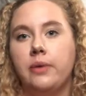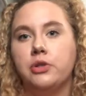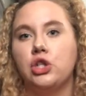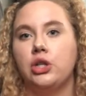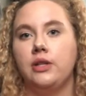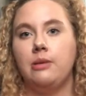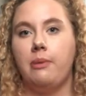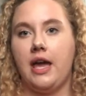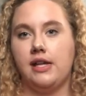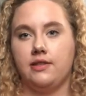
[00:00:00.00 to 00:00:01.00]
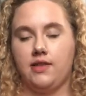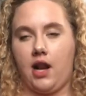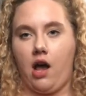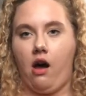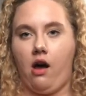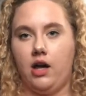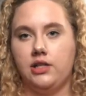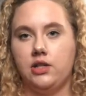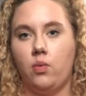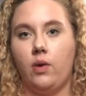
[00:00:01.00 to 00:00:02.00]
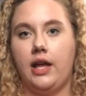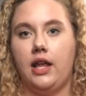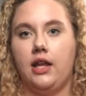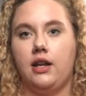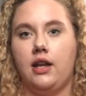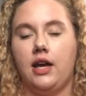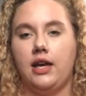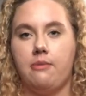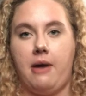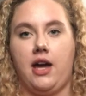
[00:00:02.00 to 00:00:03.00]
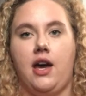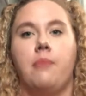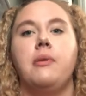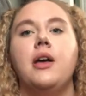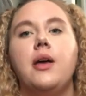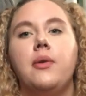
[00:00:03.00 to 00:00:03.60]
I will show you the pants that I got when I get back up,